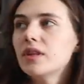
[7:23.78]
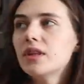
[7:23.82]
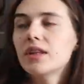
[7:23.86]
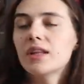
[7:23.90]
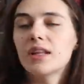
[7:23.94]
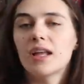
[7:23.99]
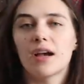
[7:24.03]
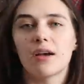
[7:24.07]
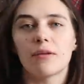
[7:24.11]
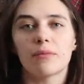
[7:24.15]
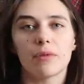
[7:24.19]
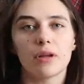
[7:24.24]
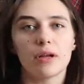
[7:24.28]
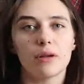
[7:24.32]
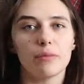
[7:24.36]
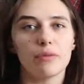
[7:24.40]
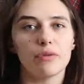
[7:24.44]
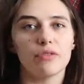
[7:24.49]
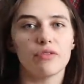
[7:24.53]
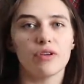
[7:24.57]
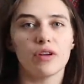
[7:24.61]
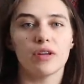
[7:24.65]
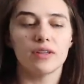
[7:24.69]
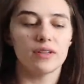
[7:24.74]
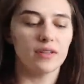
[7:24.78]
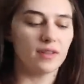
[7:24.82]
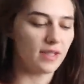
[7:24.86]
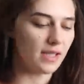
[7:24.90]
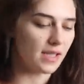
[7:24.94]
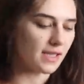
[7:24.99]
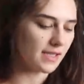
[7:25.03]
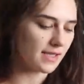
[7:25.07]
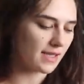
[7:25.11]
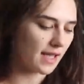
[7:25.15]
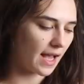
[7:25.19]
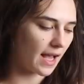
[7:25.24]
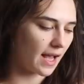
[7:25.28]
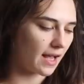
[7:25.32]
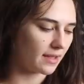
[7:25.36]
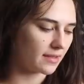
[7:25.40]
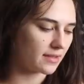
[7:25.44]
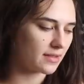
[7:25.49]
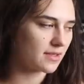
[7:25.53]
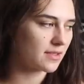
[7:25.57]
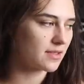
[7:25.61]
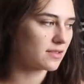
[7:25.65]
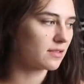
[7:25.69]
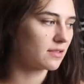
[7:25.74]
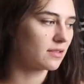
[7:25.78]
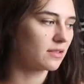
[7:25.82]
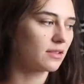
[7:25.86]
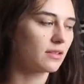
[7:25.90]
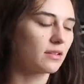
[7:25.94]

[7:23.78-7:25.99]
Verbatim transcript: Now I'm gonna move on to these hats.